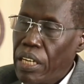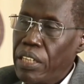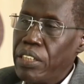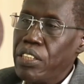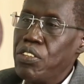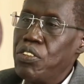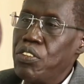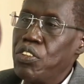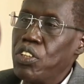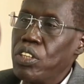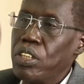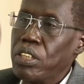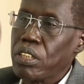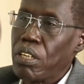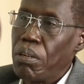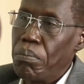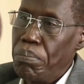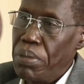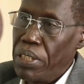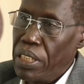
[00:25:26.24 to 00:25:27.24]
the
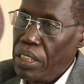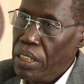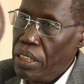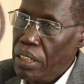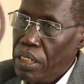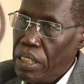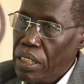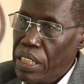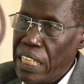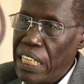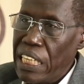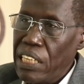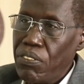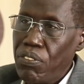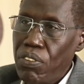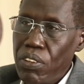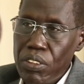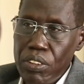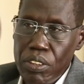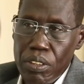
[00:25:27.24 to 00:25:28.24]
student campaign, they
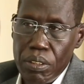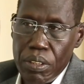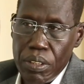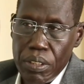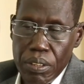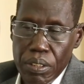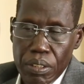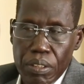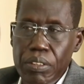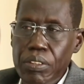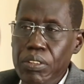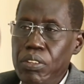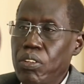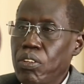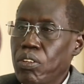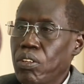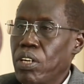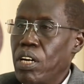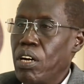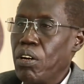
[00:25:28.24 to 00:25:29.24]
influenced
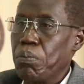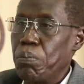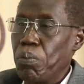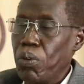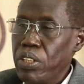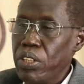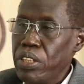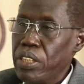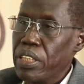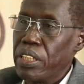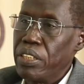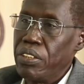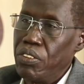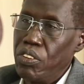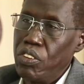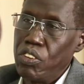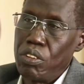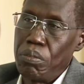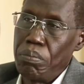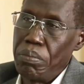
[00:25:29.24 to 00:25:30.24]
our political
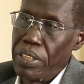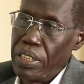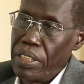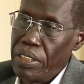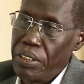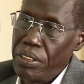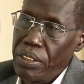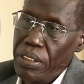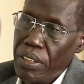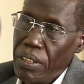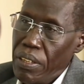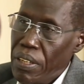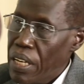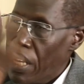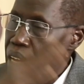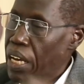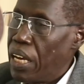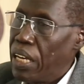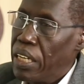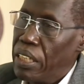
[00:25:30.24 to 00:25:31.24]
decision makers,
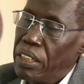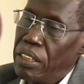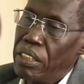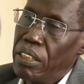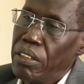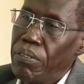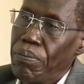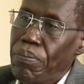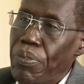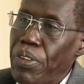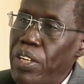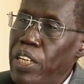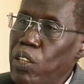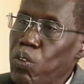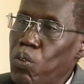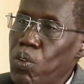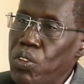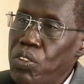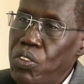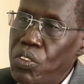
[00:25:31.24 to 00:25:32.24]
and
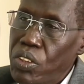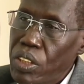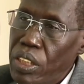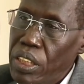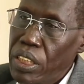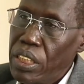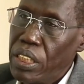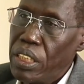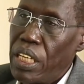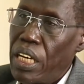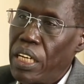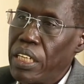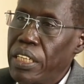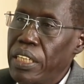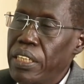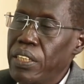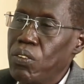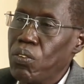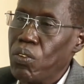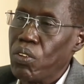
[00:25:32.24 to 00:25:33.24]
it was seen that
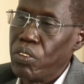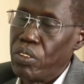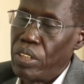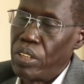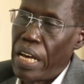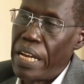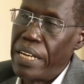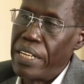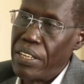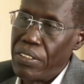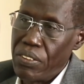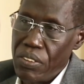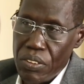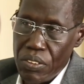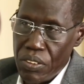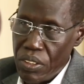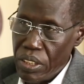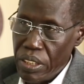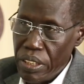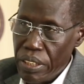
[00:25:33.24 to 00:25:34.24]
it was
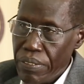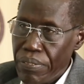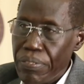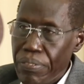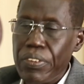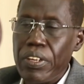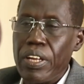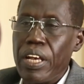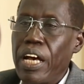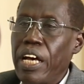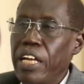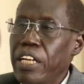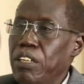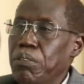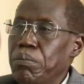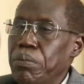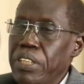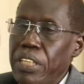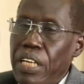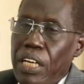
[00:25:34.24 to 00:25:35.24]
unnecessary and
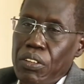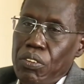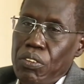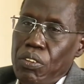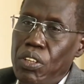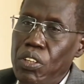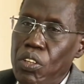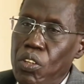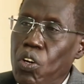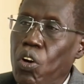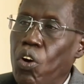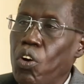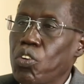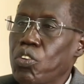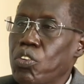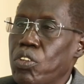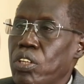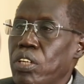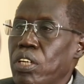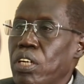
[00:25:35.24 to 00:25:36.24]
it may actually
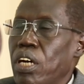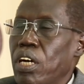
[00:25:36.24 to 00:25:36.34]
cause